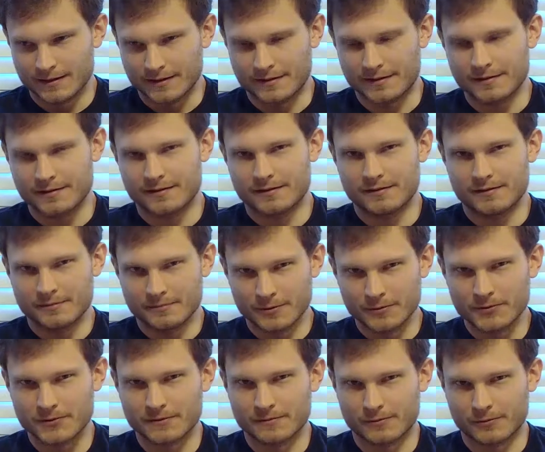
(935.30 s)
I think the
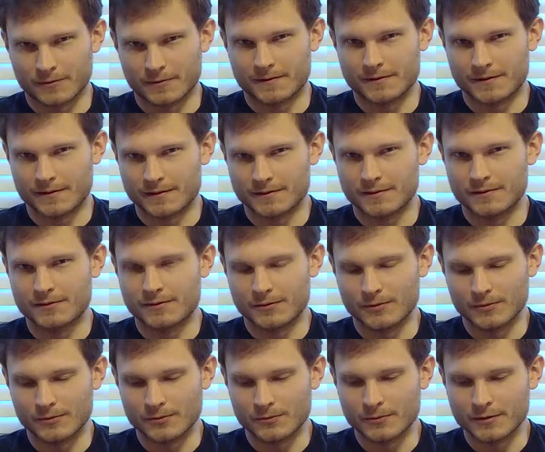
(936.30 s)
most important thing to
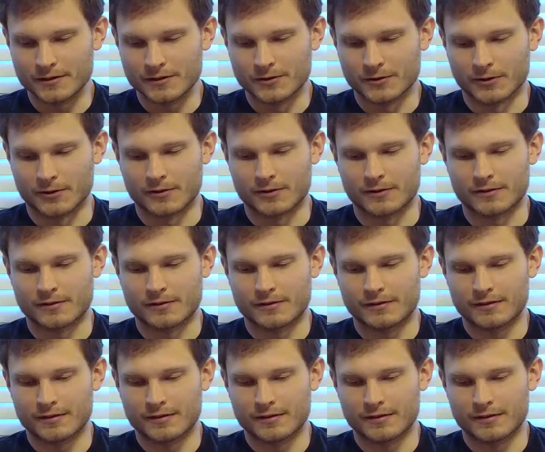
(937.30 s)
do when you're